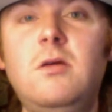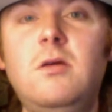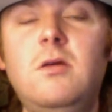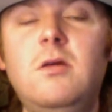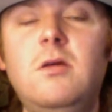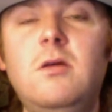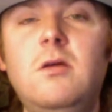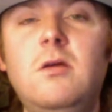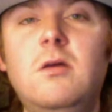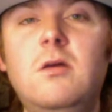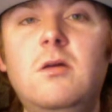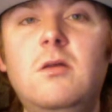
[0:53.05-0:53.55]

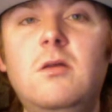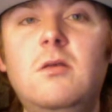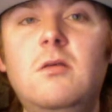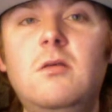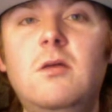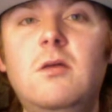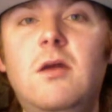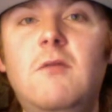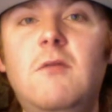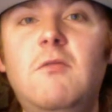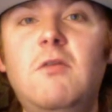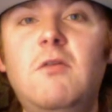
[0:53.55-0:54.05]
And
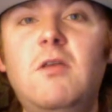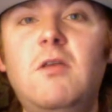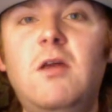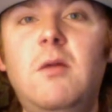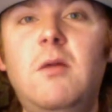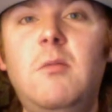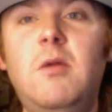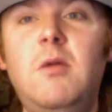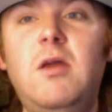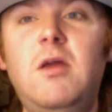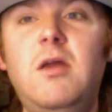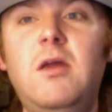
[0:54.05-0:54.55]
every
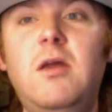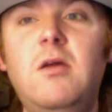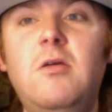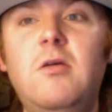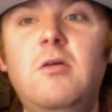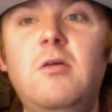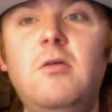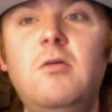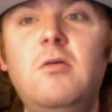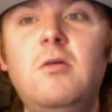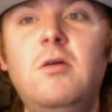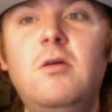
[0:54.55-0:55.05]
time I
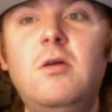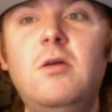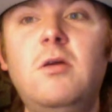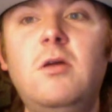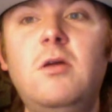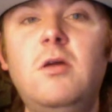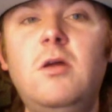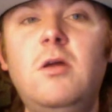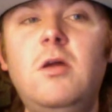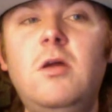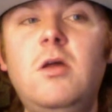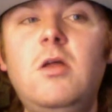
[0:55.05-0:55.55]
hear
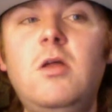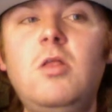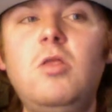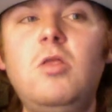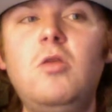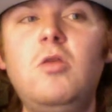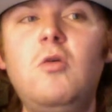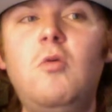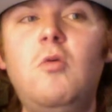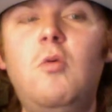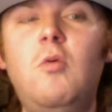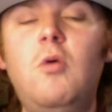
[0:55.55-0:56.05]
the
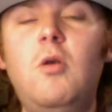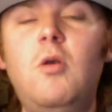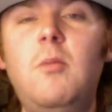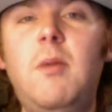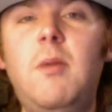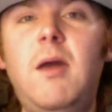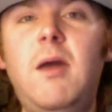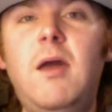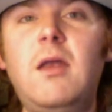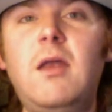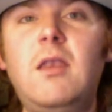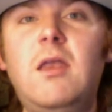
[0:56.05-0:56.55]

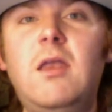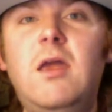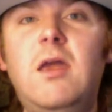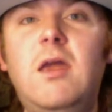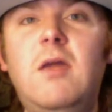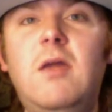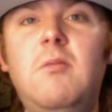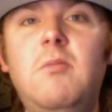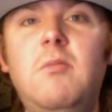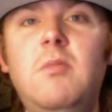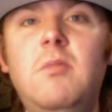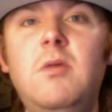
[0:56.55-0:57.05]
quarterback
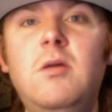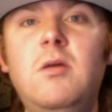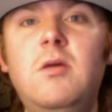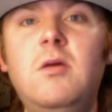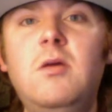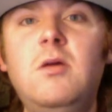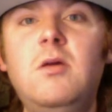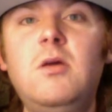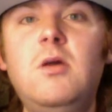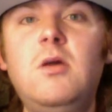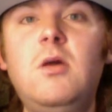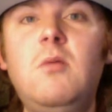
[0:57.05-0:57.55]
name
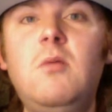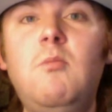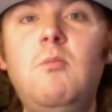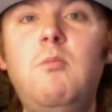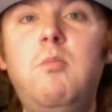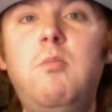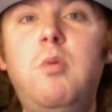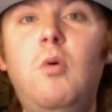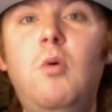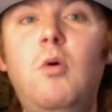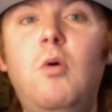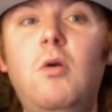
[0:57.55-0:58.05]

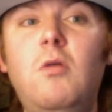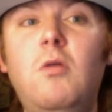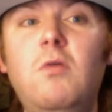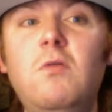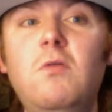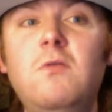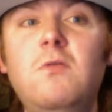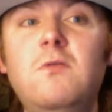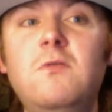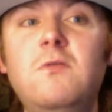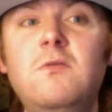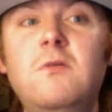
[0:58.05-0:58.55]

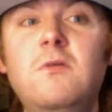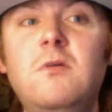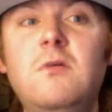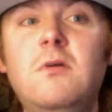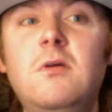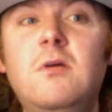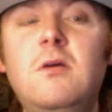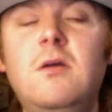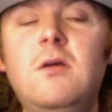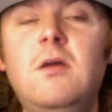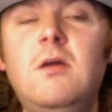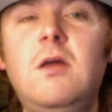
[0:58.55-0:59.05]
Bortles,
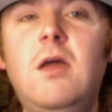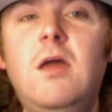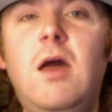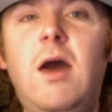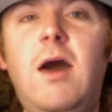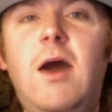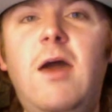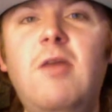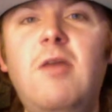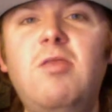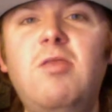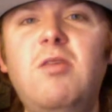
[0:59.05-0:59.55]

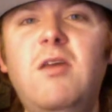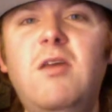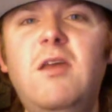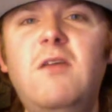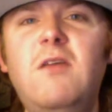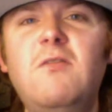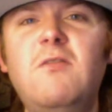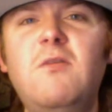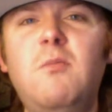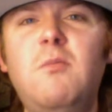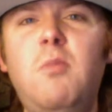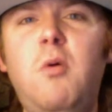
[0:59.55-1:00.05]
I think
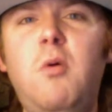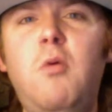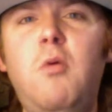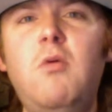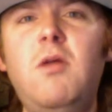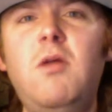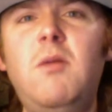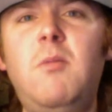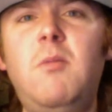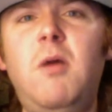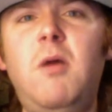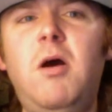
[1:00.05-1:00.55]
he's a
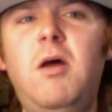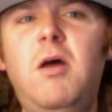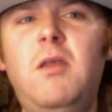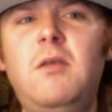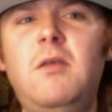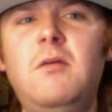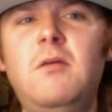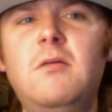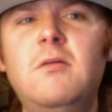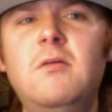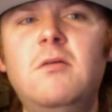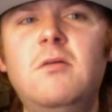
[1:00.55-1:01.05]

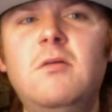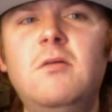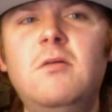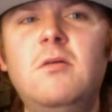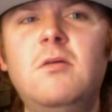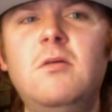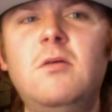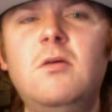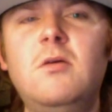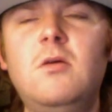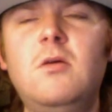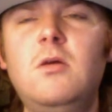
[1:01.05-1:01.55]
Pokemon.
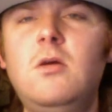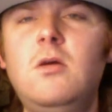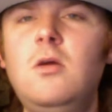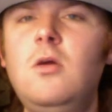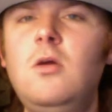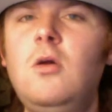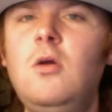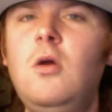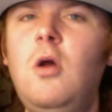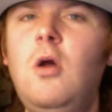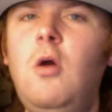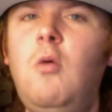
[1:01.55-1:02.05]

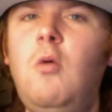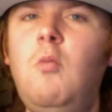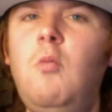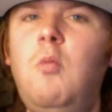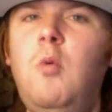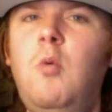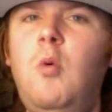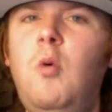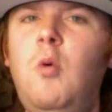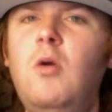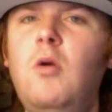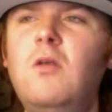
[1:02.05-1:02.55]

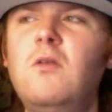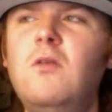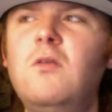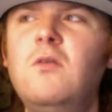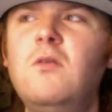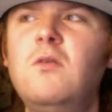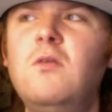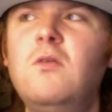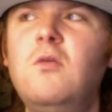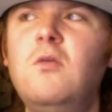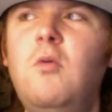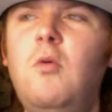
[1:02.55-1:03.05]

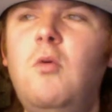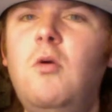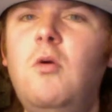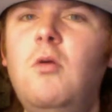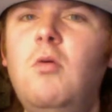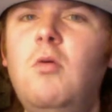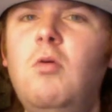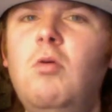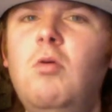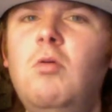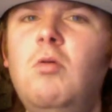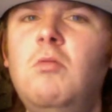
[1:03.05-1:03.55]

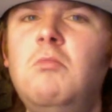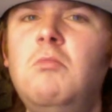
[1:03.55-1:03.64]
Bortortle?